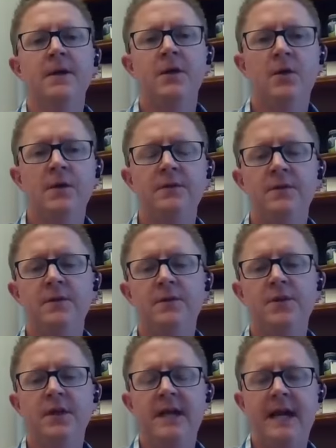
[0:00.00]
then
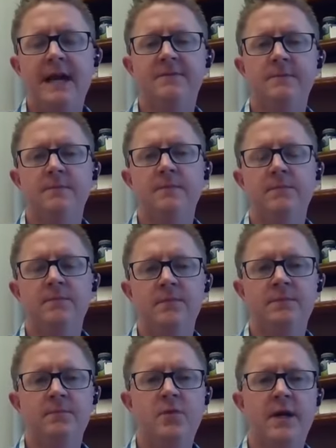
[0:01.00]
you're going to have some
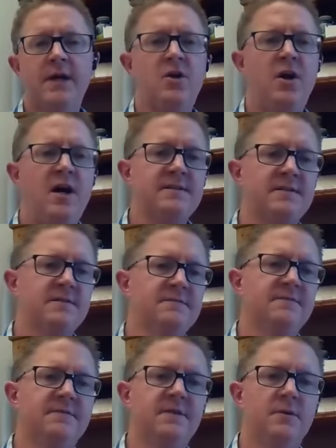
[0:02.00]
direct costs
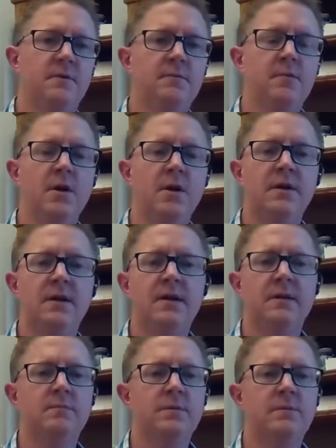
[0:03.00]
of
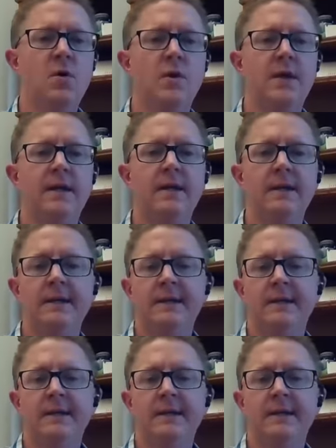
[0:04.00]
marketing, promoting,